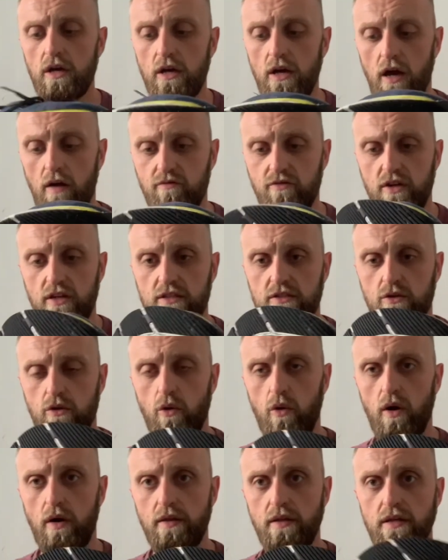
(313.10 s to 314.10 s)
I've tended to
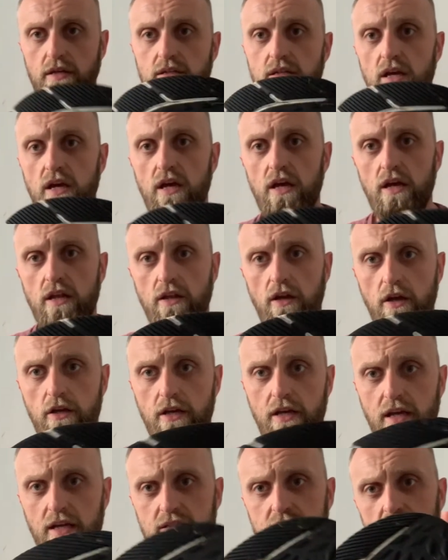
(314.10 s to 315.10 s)
go out on these. Now you
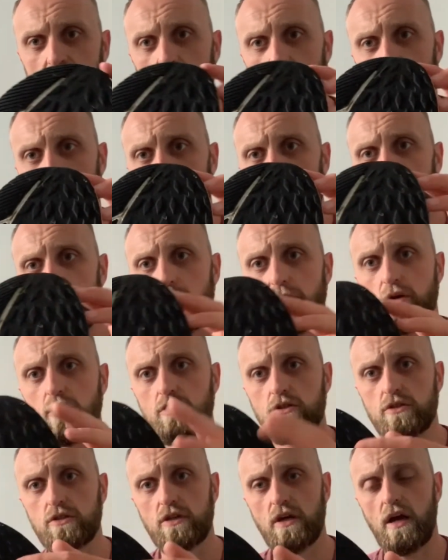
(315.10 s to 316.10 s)
can see a lot of wear
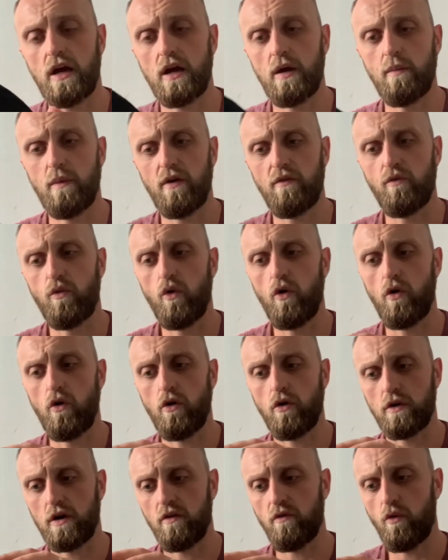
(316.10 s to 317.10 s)
because I've
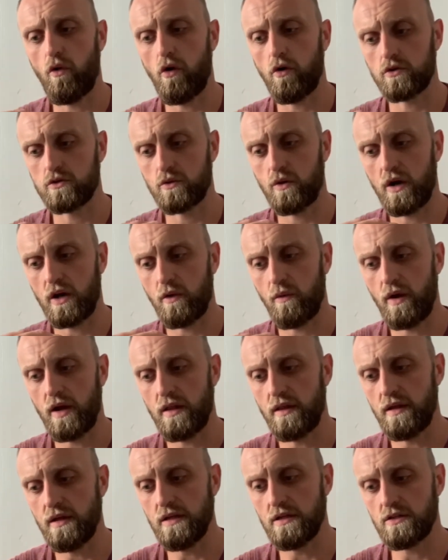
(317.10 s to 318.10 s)
walked quite a way
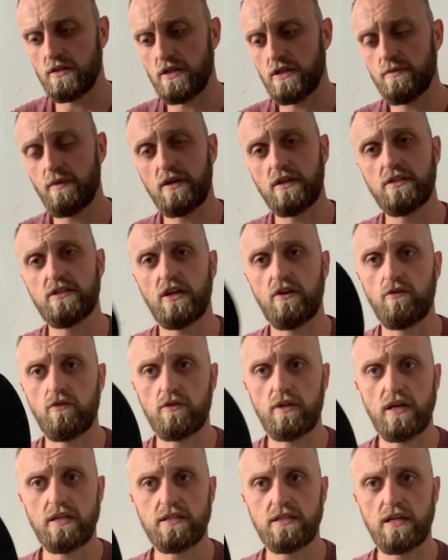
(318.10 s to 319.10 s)
in these. These are my general
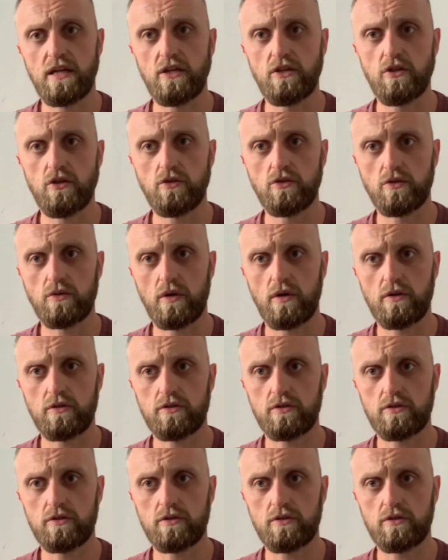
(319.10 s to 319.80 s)
day-to-day shoes as well.